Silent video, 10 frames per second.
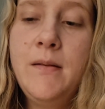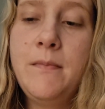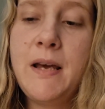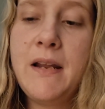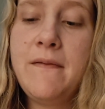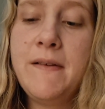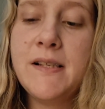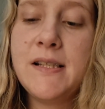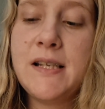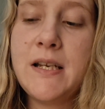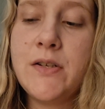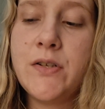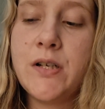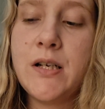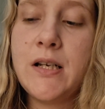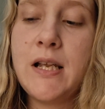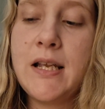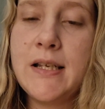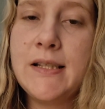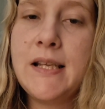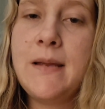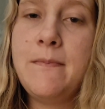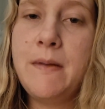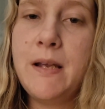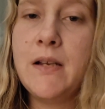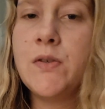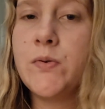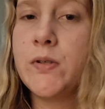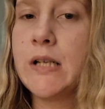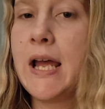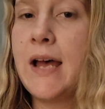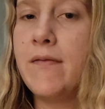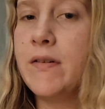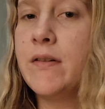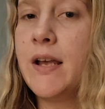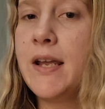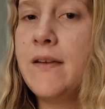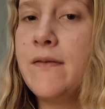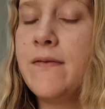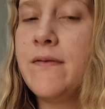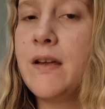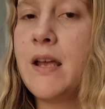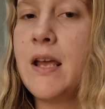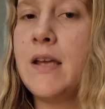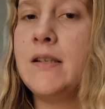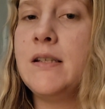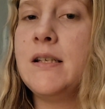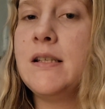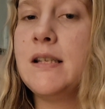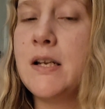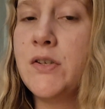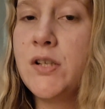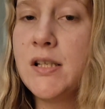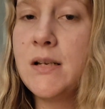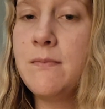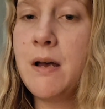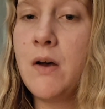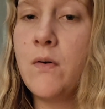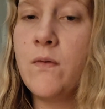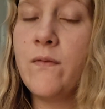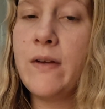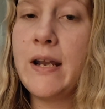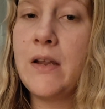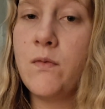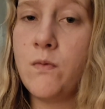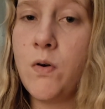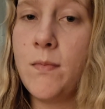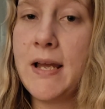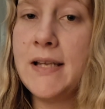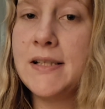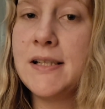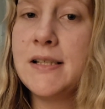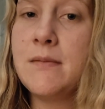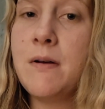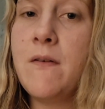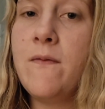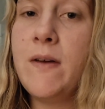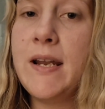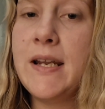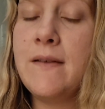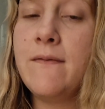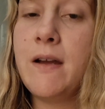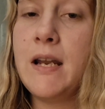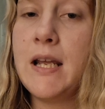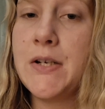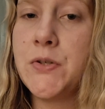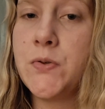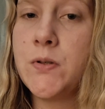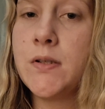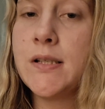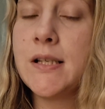Manifestation is a big tool to have in life, and it's not just about finding romance. It's about finding financials.